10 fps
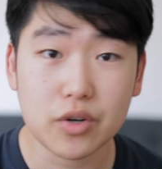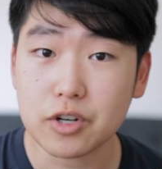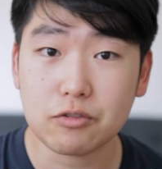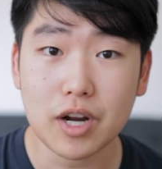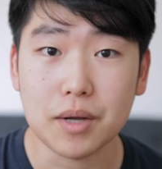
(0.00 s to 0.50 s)
or
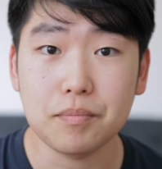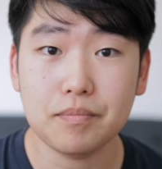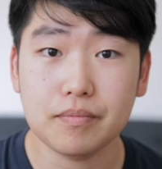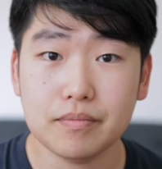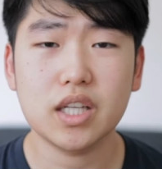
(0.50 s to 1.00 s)
your RAM.
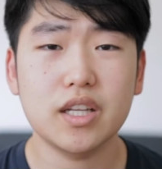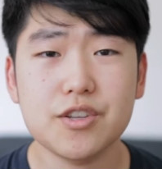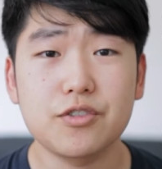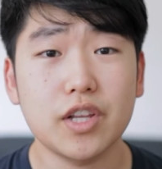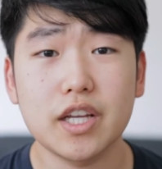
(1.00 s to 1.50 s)
But it
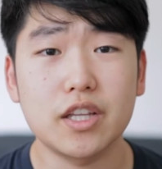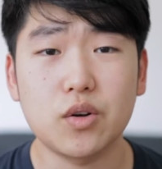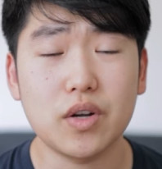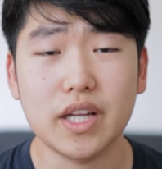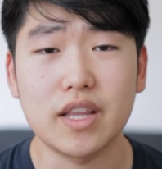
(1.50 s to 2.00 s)
is really
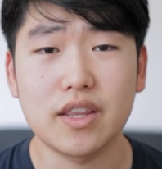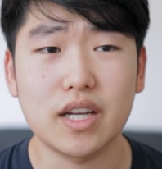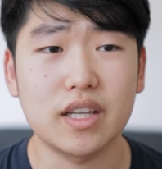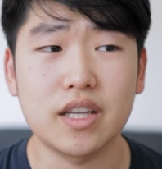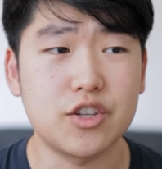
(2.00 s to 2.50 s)
annoying in
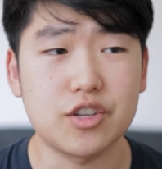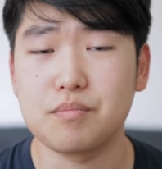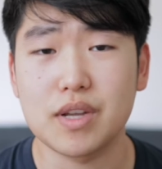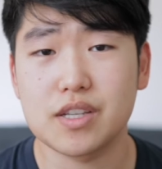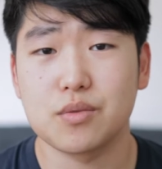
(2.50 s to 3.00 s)
that it
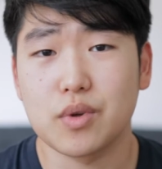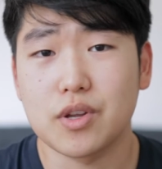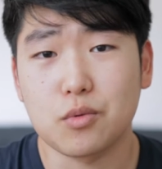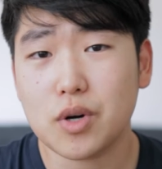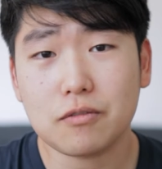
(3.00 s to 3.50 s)
just messes with
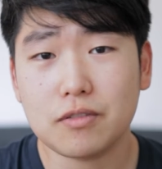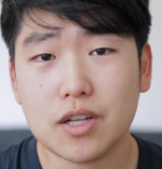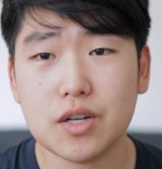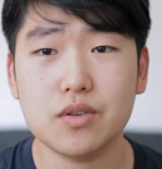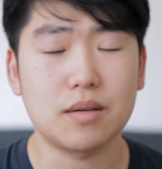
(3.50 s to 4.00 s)
your
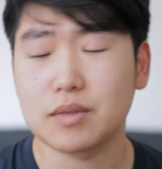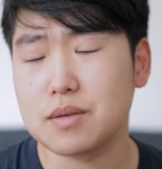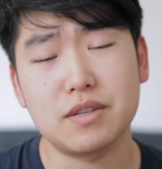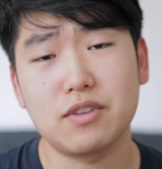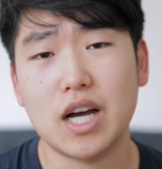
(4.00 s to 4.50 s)
workflow.
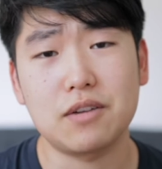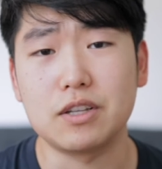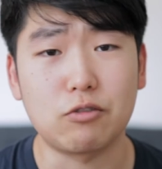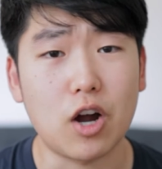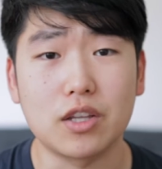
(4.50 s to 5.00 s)
Sometimes if you have
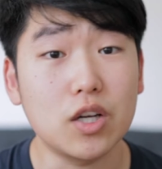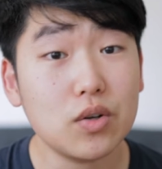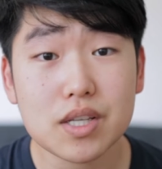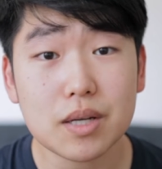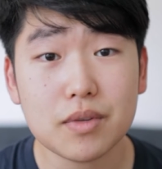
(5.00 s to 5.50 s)
a wrong
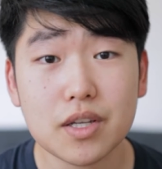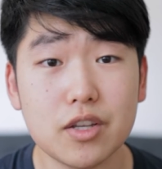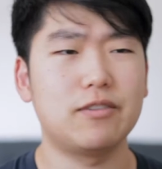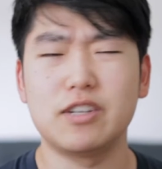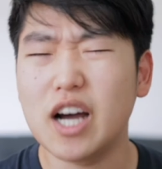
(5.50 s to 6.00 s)
note or something,
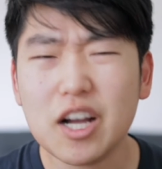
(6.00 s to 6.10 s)
you have to